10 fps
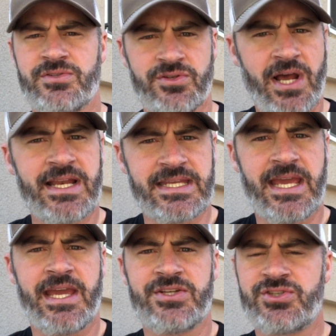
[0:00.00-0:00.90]
do not
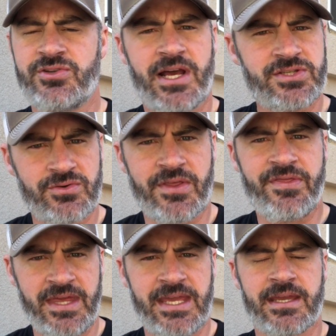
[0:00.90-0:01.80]
engage, do not do a
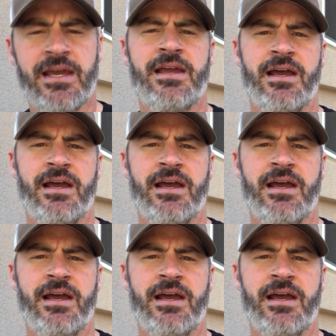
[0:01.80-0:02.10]
thing,